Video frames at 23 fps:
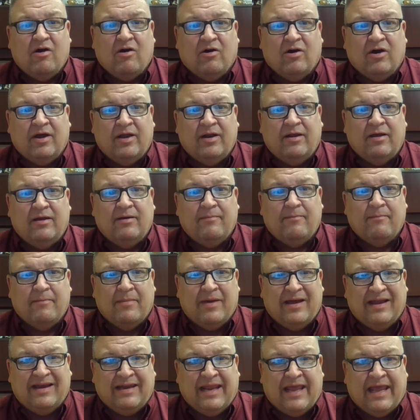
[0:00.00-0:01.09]
on
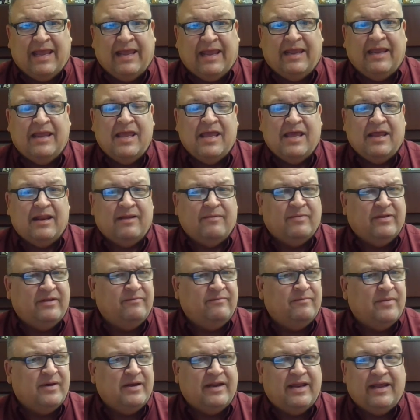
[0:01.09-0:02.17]
Monday, I
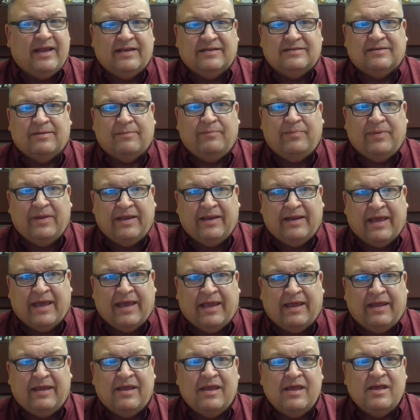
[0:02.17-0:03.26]
believe Monday is a B
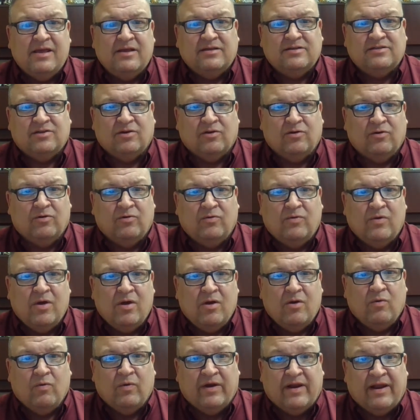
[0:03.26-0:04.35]
day. So
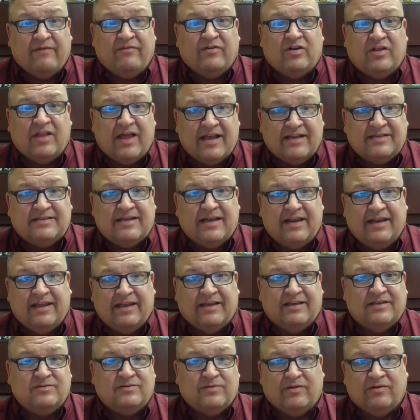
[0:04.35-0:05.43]
whatever class that
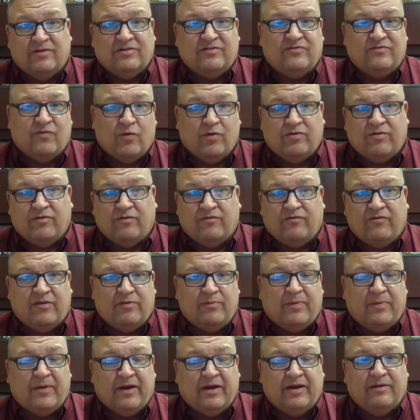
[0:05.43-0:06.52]
is, whether it's fourth or
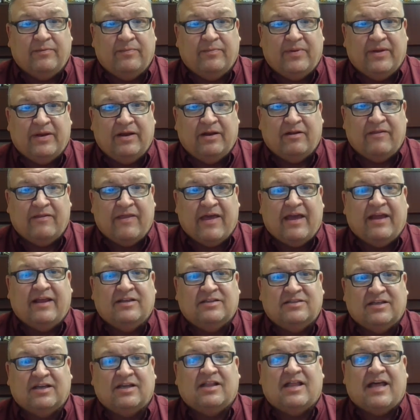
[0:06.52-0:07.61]
fifth period, depending on that,
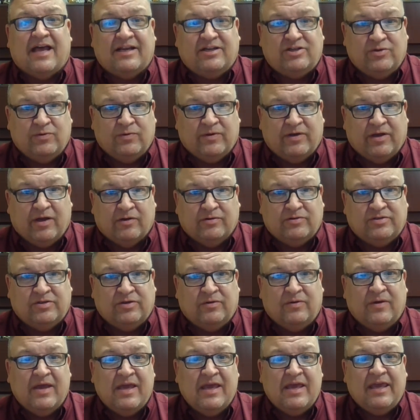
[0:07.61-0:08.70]
is the class you would go
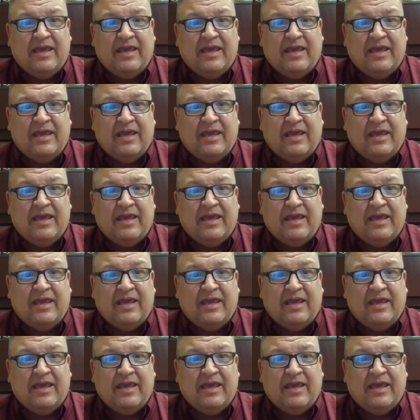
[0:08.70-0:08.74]
to.